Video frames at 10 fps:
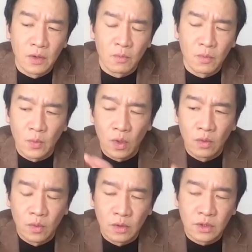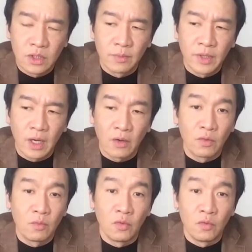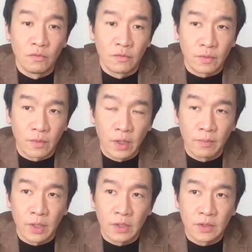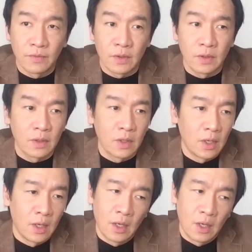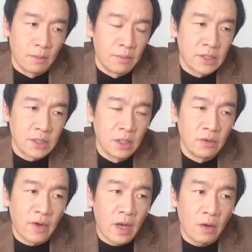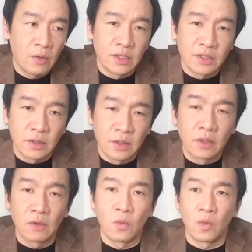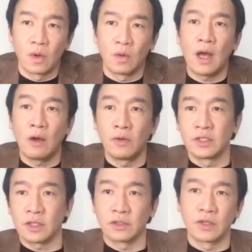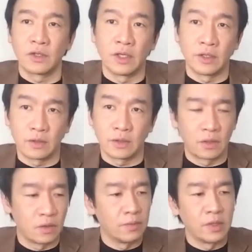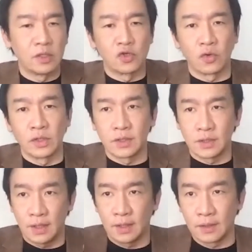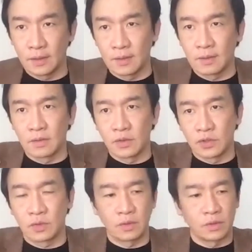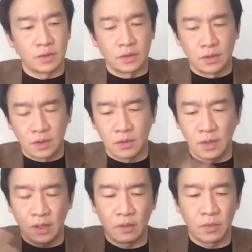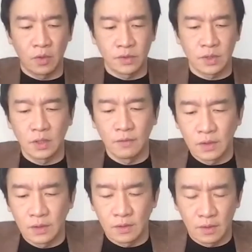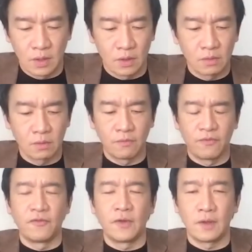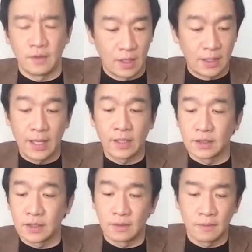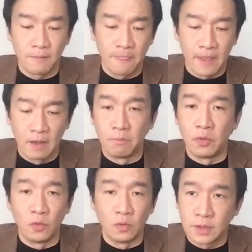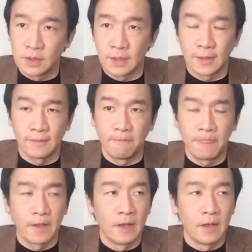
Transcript: know, will will determine how you move, right? because of the basically of how it is, you know, how it is articulated, you know, I mean the joints and shoulders and elbows and even you know feet, uh, legs and boots and